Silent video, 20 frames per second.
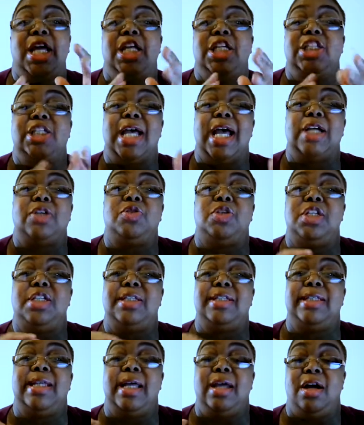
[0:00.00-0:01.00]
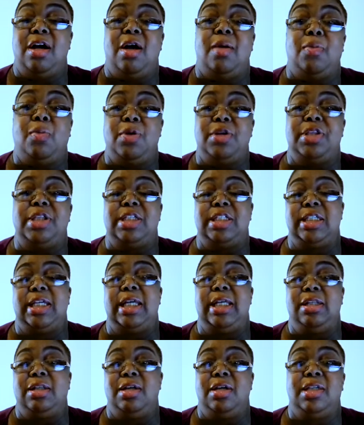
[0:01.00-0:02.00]
to actually set up what the
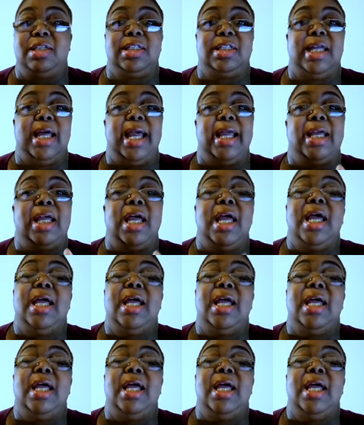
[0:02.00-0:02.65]
scene looks like.